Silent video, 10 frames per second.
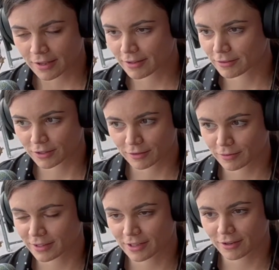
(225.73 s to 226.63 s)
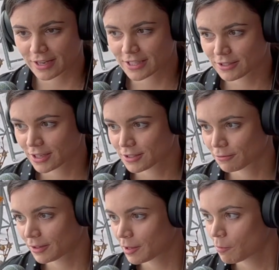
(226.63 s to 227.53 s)
It's a
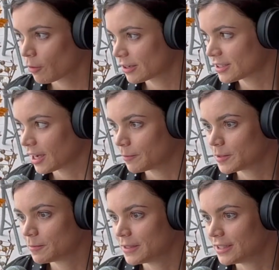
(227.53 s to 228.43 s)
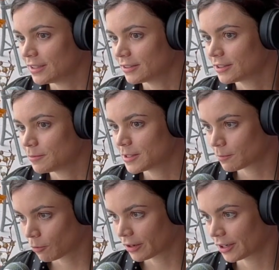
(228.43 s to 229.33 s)
really important time to be
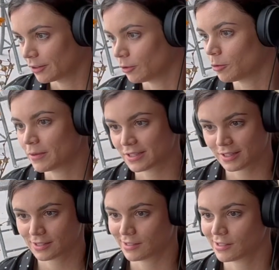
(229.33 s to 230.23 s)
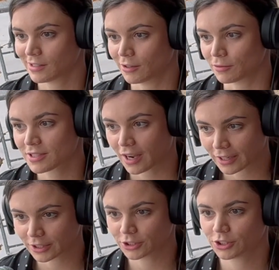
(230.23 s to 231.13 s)
supporting our local businesses.
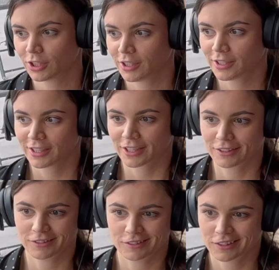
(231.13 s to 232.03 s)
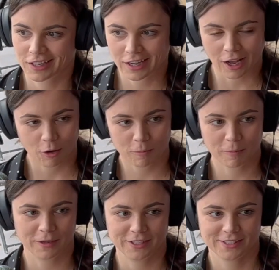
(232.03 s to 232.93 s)
Signage can help,
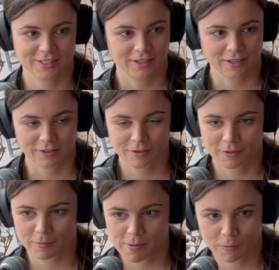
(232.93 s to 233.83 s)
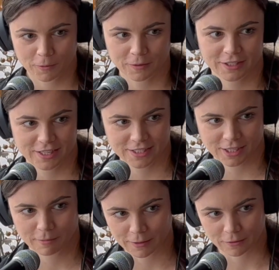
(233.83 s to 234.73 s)
but the people really need to
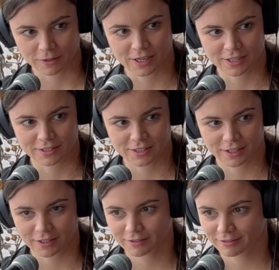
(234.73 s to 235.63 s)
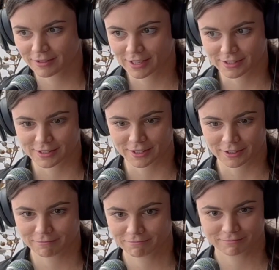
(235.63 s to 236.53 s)
come out and
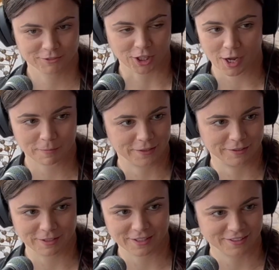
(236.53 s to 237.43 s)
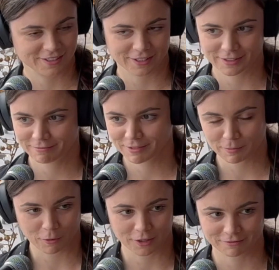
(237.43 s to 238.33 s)
shop and
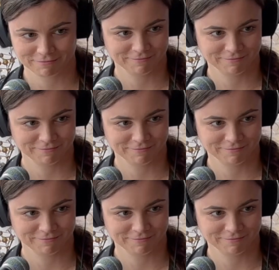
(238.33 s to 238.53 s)
support.